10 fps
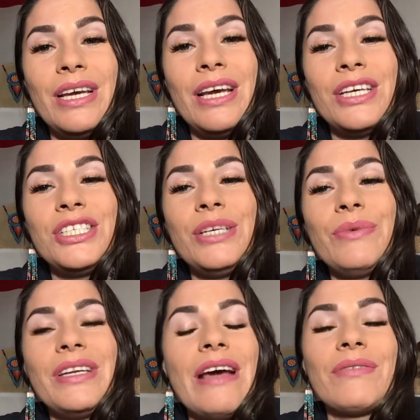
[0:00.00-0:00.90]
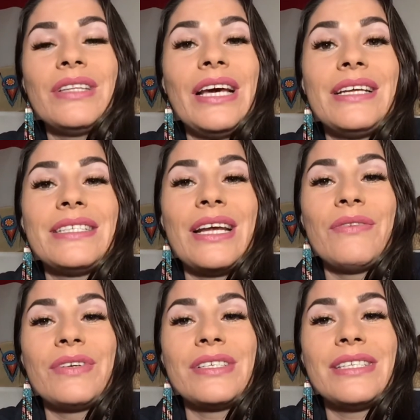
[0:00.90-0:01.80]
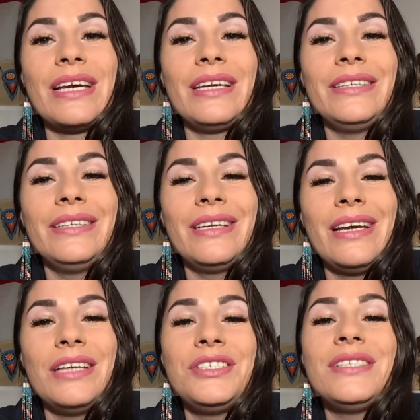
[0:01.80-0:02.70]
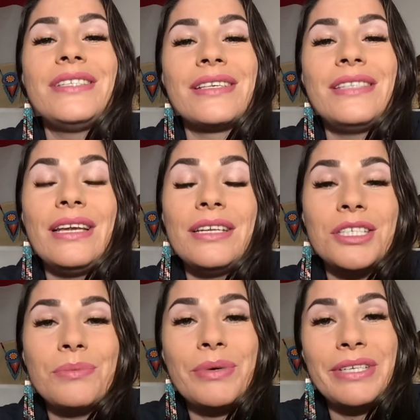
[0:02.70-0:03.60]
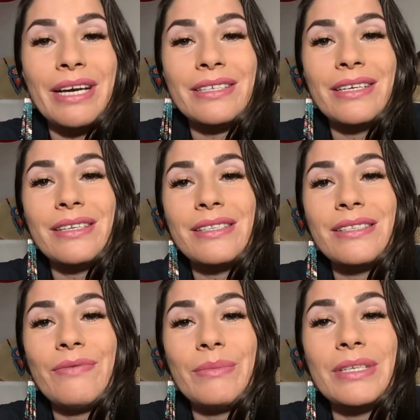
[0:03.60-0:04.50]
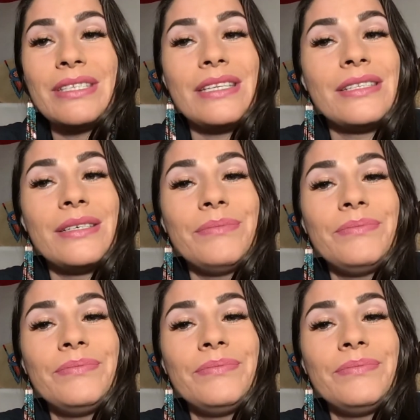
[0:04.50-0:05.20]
She would never let us out of her sight, and she succeeded to protect us from the system.